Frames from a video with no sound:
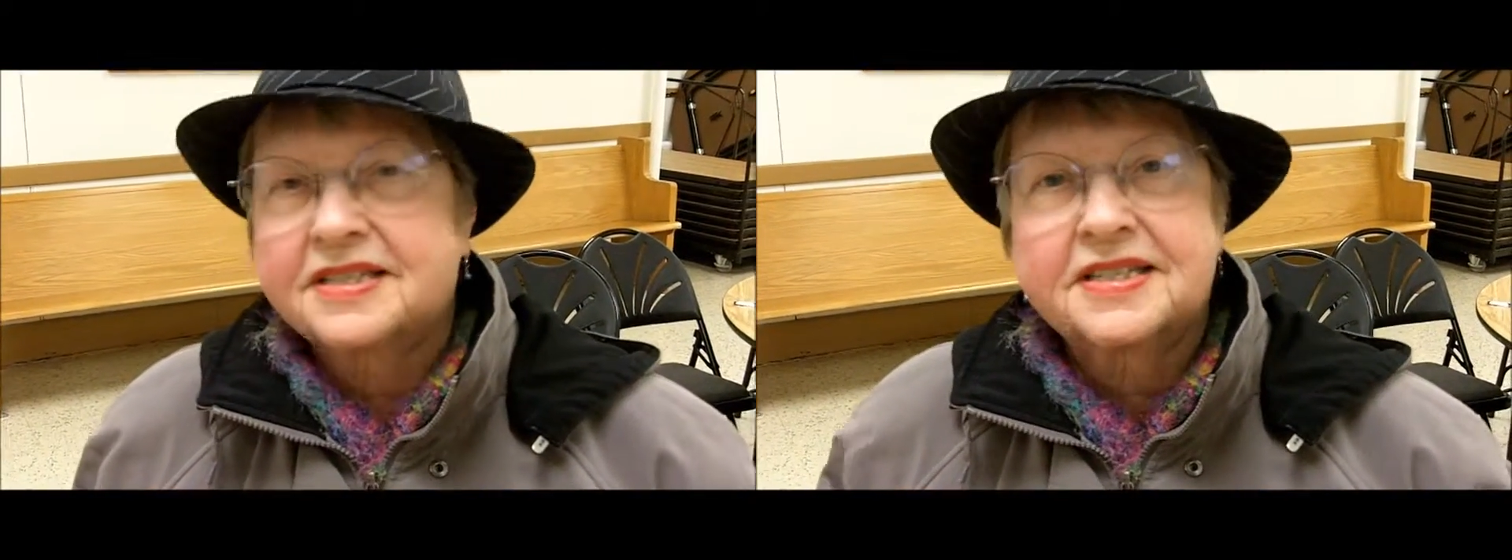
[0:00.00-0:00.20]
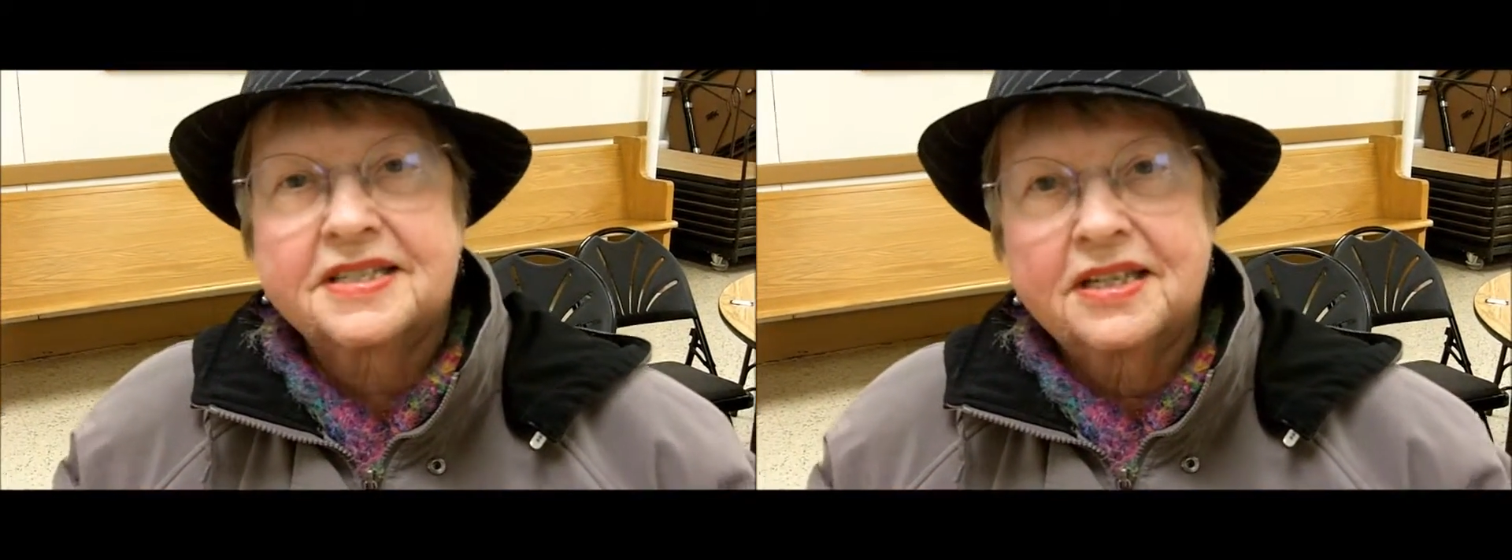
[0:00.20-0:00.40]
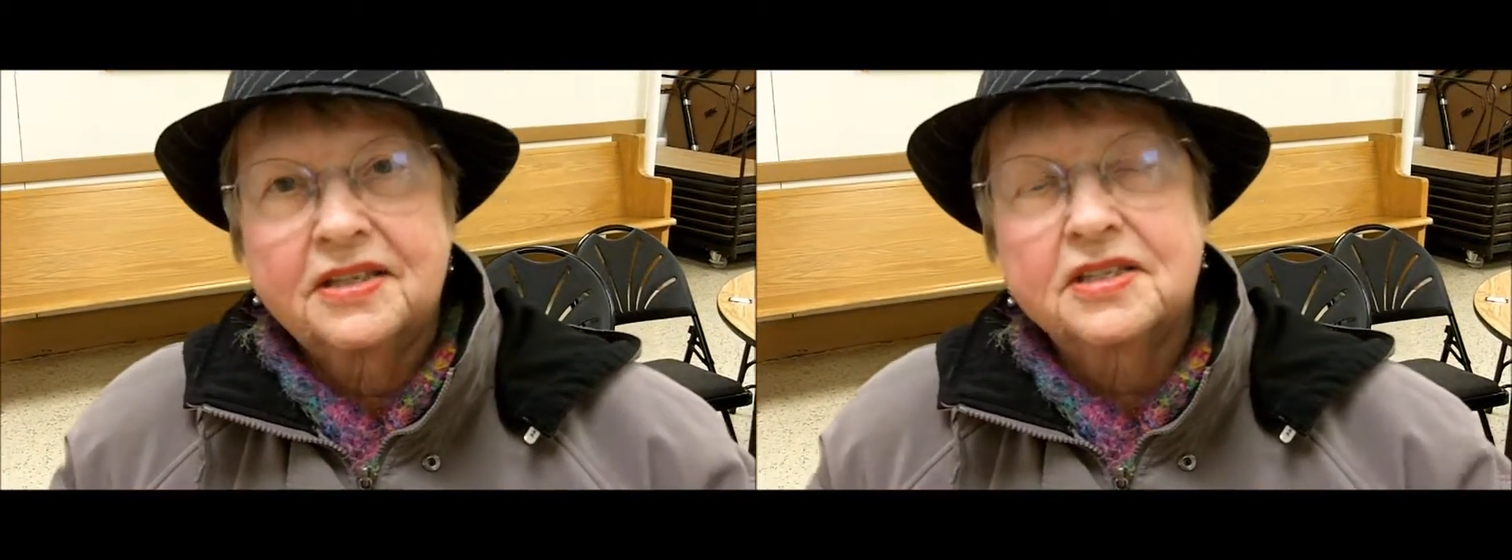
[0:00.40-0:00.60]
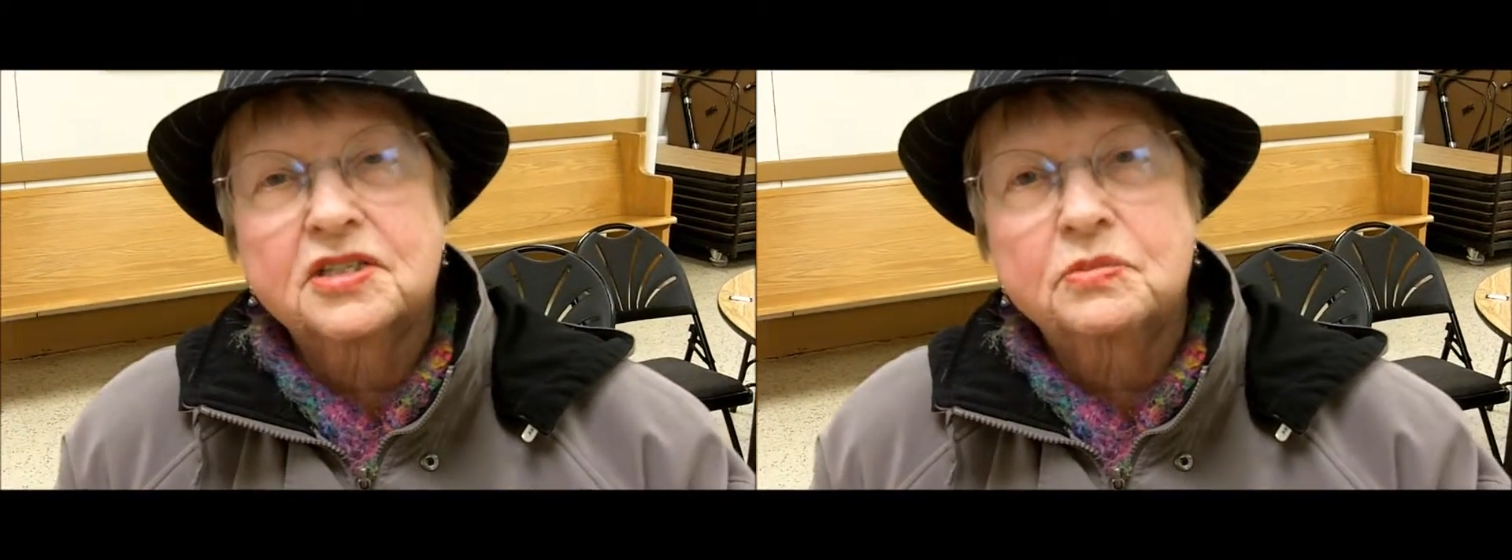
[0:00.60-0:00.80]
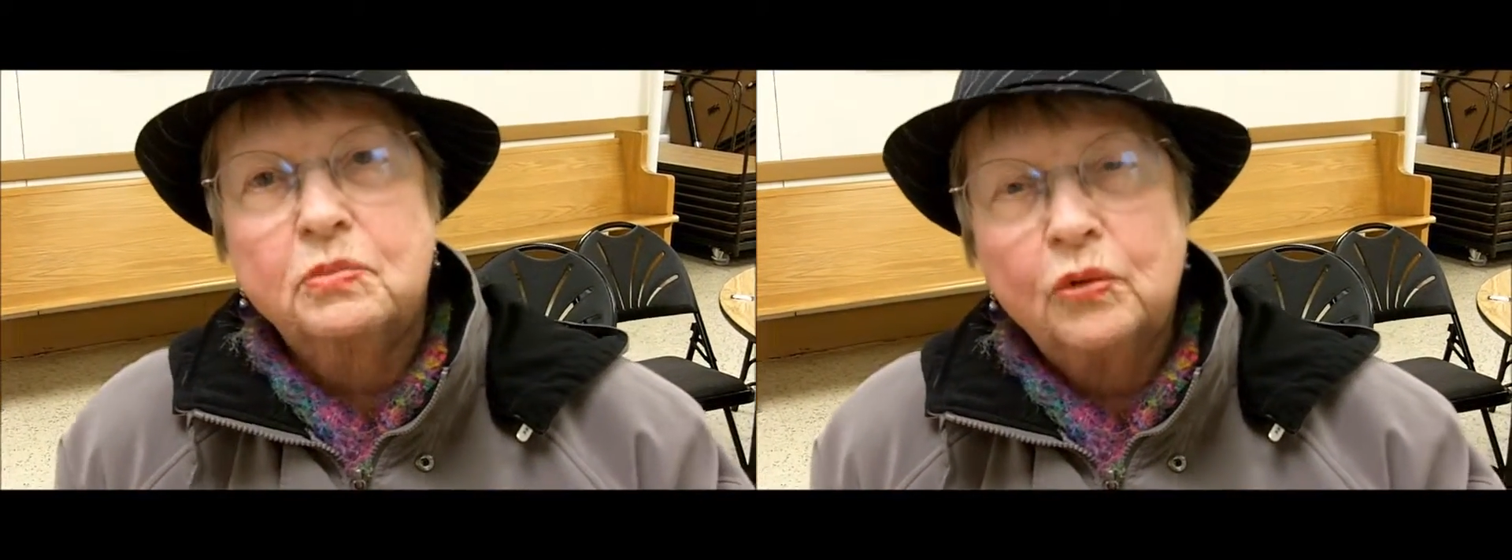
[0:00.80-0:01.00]
to see
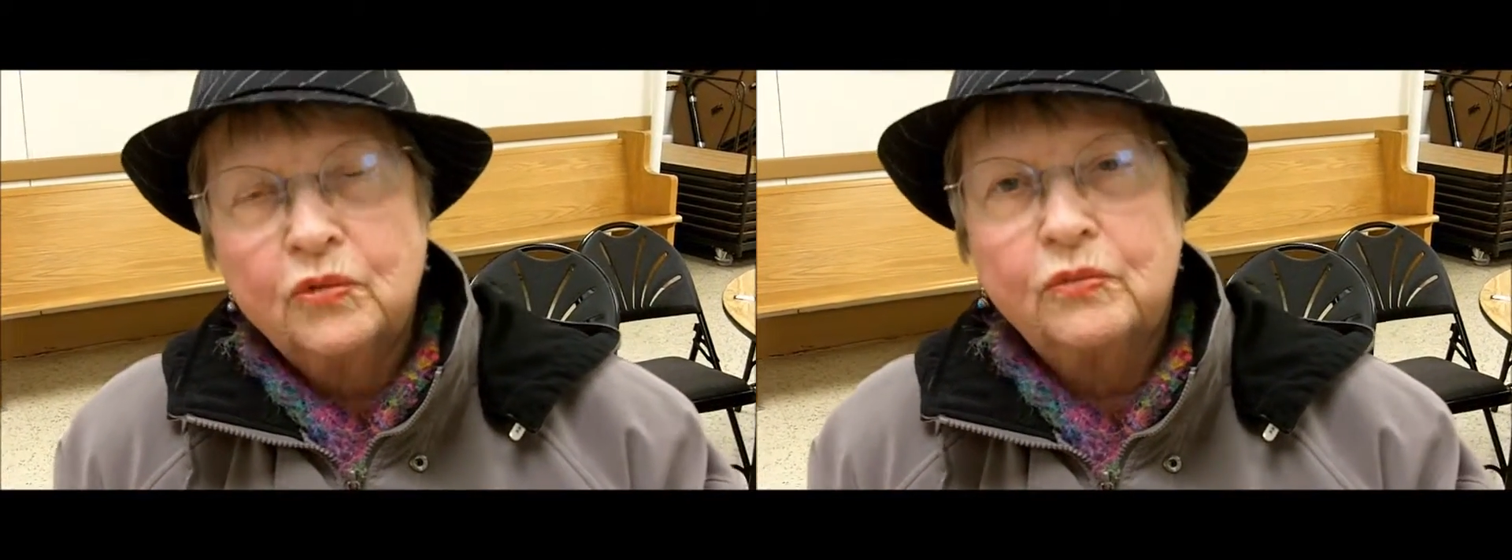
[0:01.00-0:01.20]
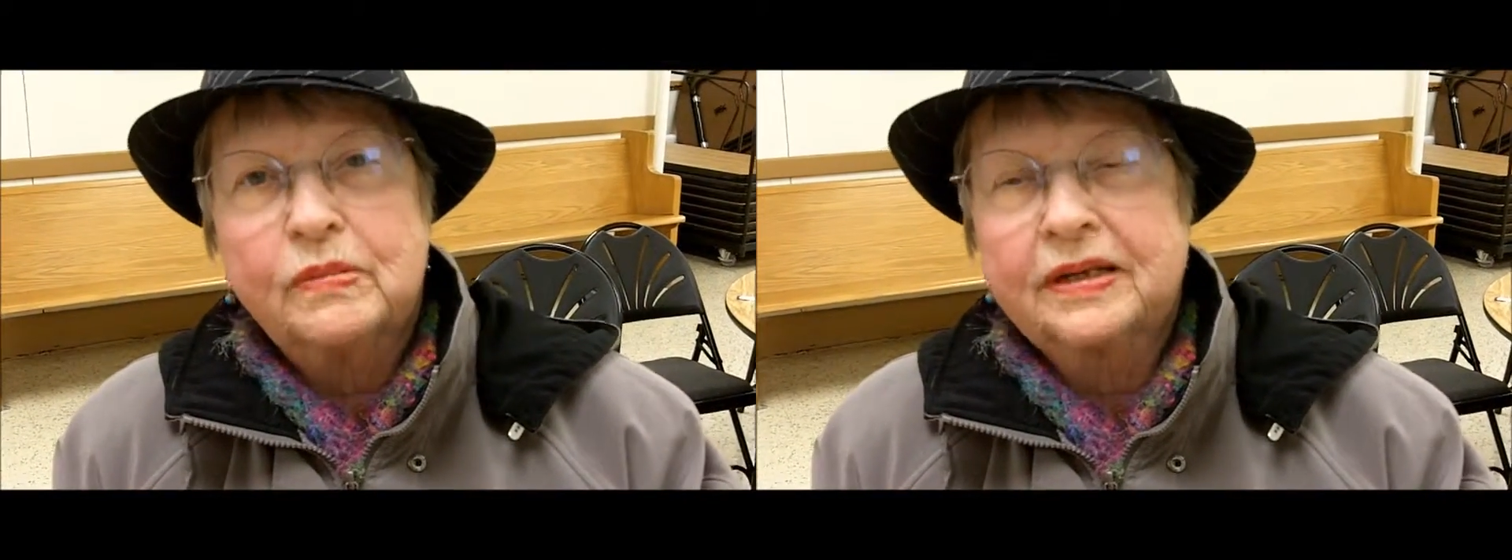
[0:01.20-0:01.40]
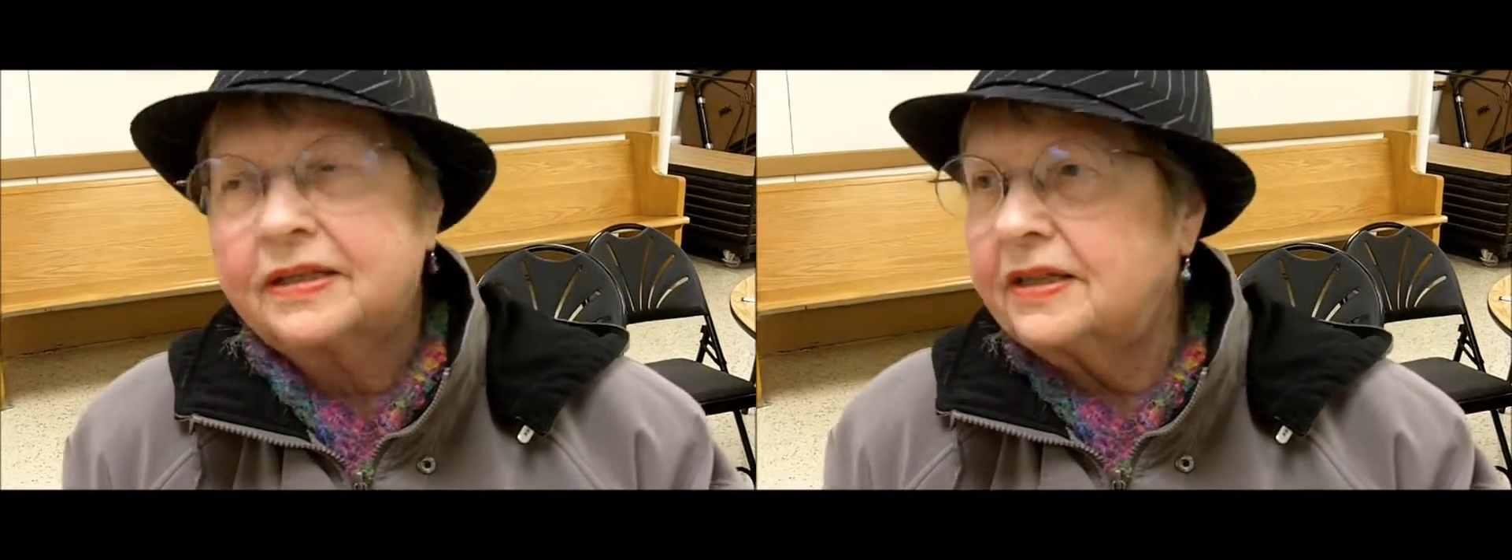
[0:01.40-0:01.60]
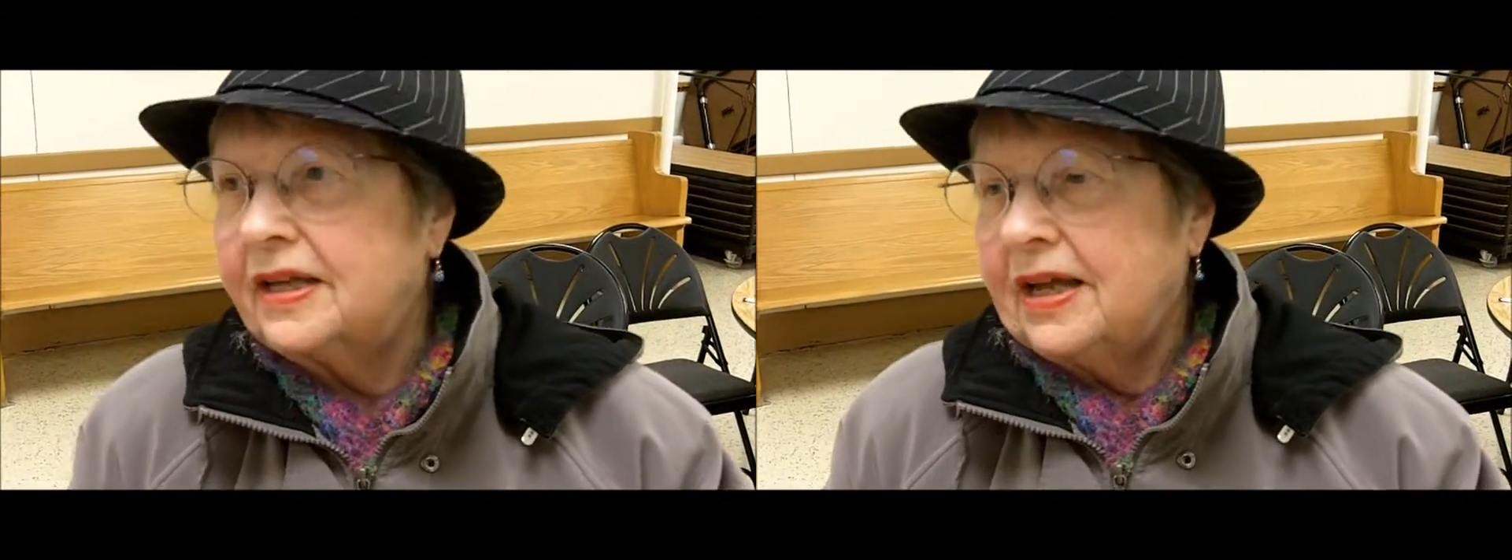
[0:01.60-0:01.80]
this movement